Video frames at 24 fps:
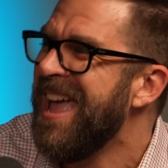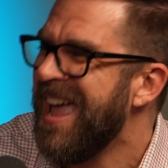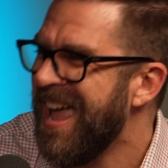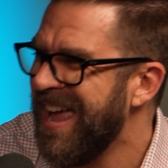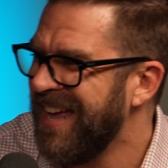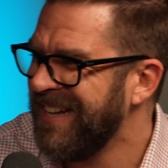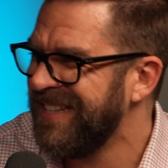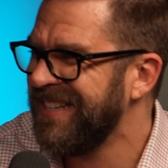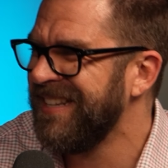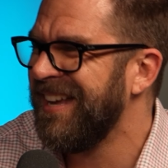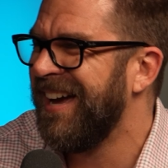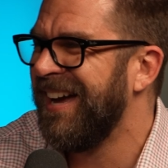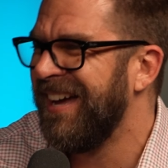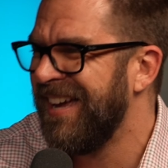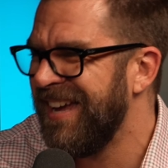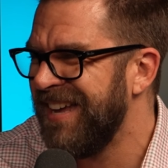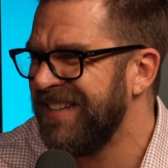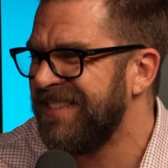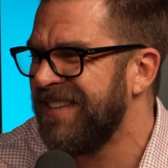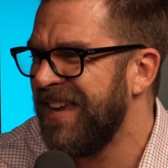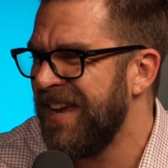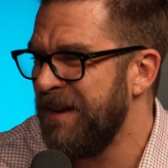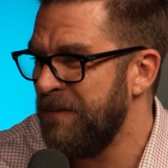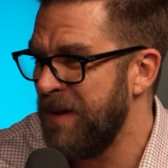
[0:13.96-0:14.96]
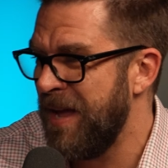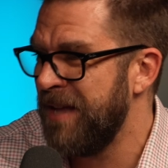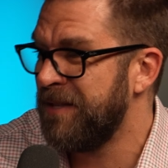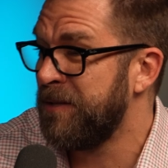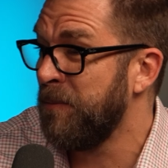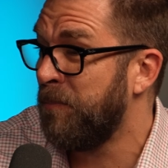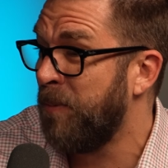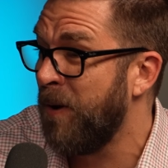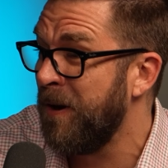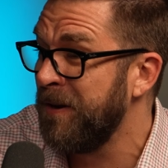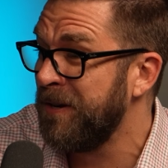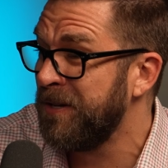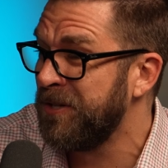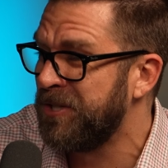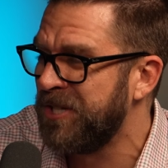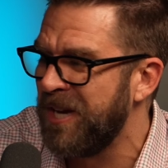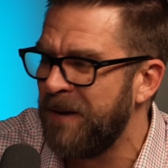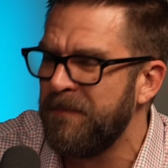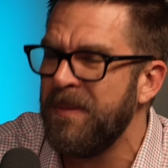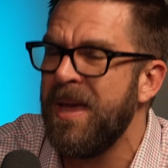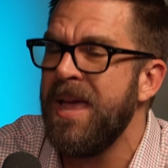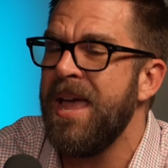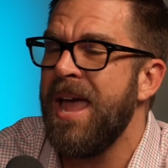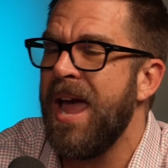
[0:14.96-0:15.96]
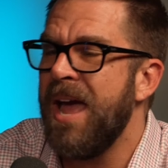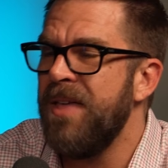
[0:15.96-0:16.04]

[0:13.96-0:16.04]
it's a partnership,